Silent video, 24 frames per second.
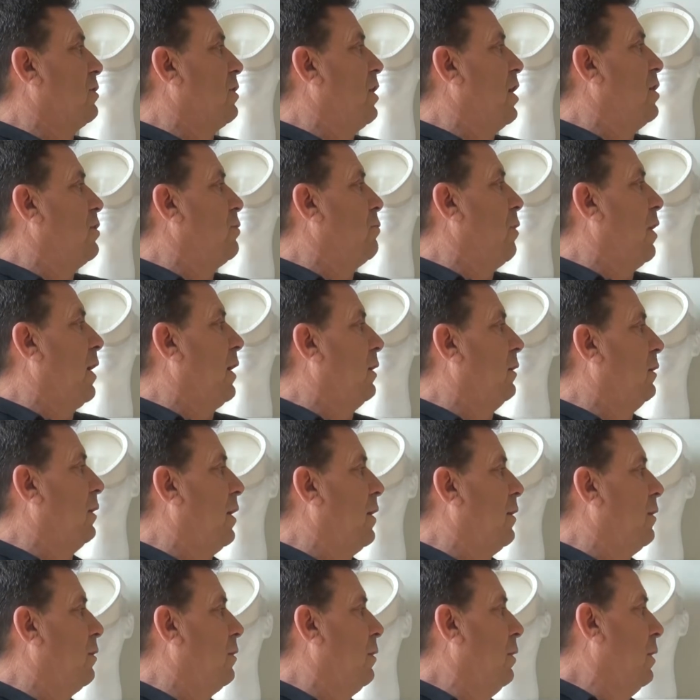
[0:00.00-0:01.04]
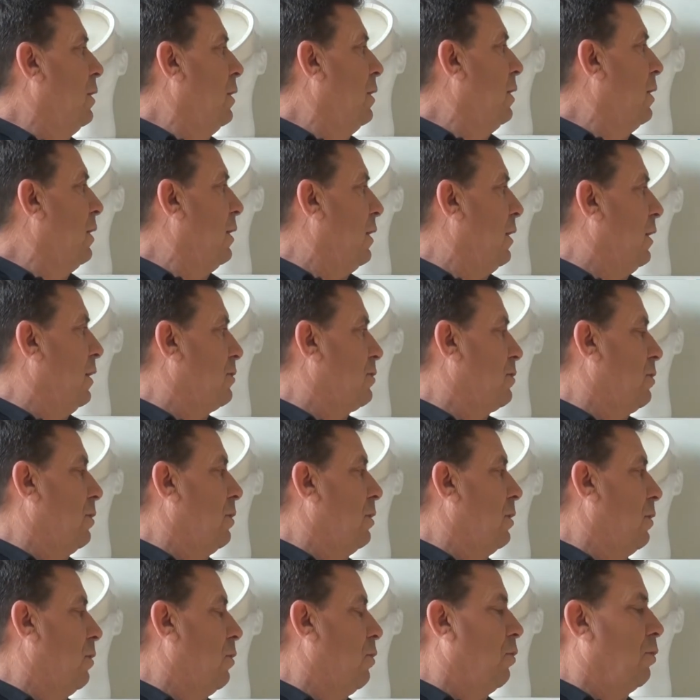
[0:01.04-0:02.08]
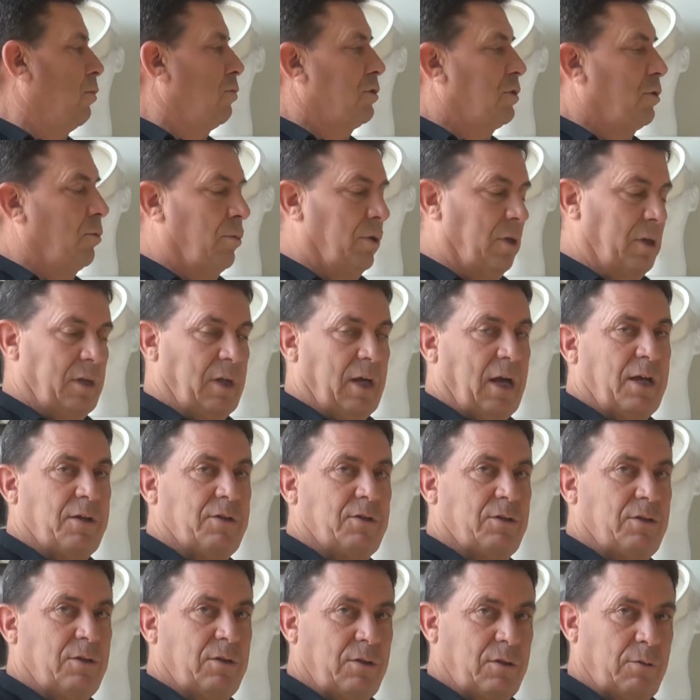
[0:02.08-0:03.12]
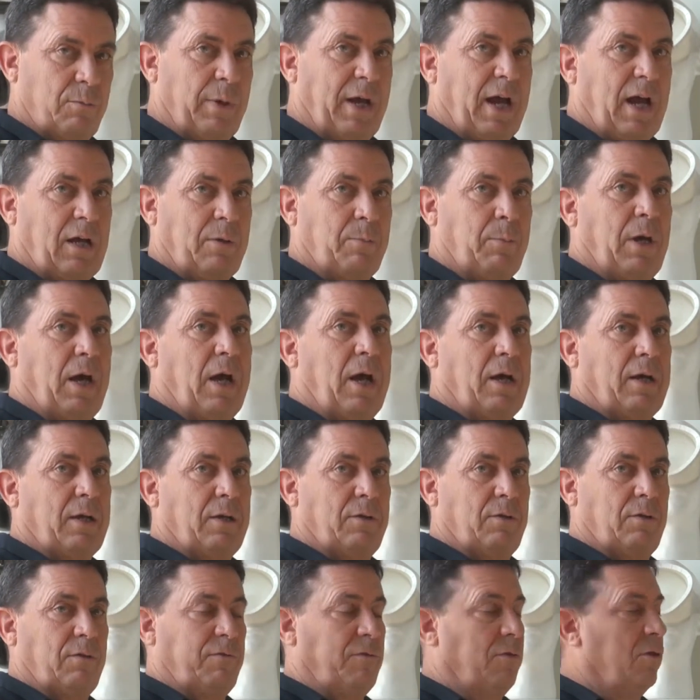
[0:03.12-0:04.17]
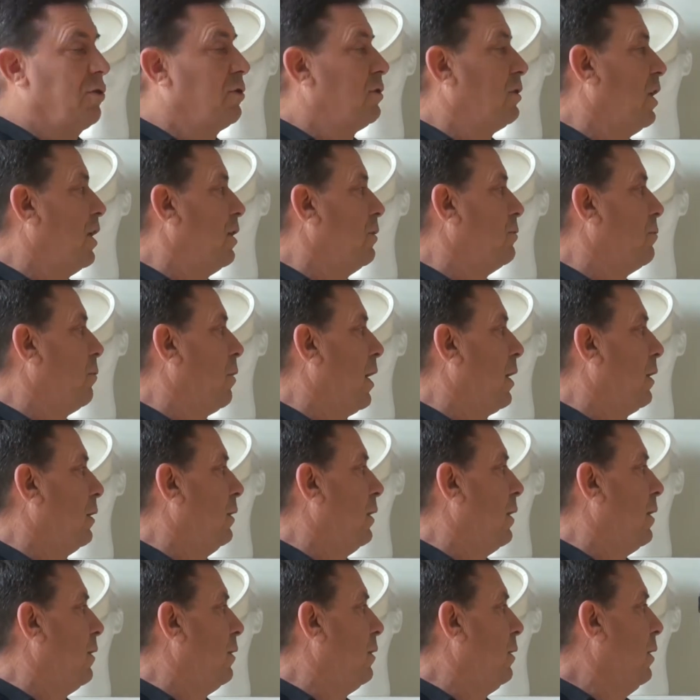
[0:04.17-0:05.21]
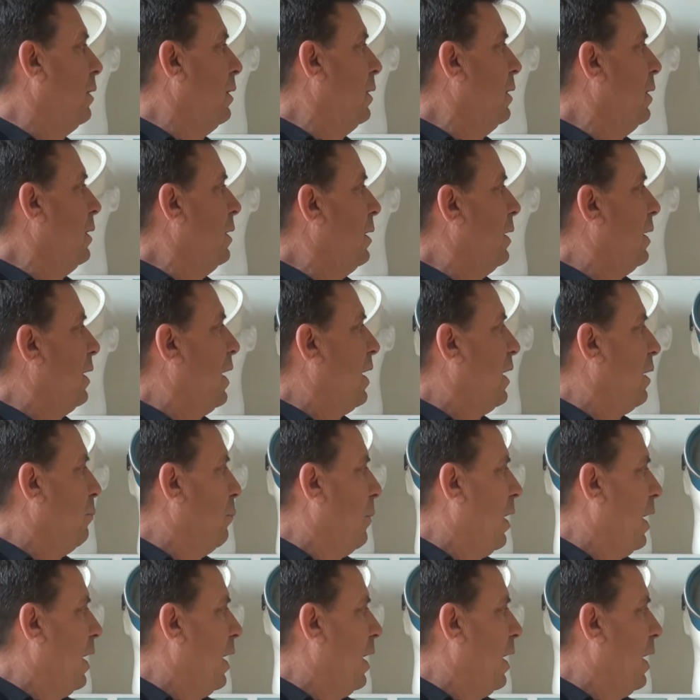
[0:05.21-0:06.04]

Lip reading: stage regulator and a hose that was attached to your backpack in the first stage regulator. It had a